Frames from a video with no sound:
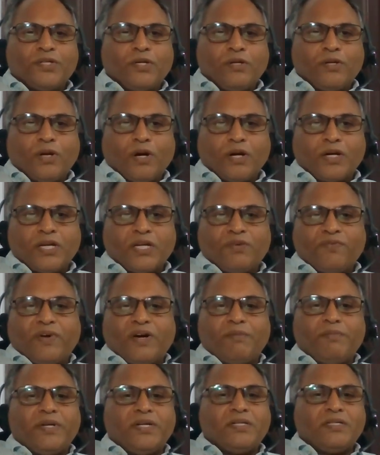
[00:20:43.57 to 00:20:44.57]
special dock
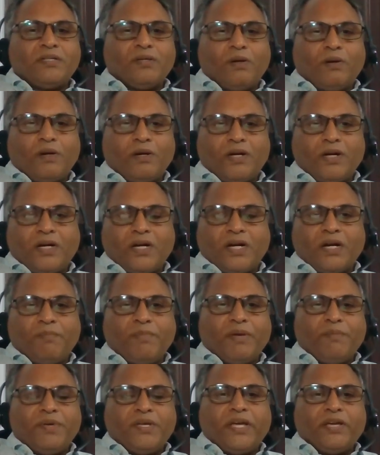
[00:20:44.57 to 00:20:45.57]
requirements, or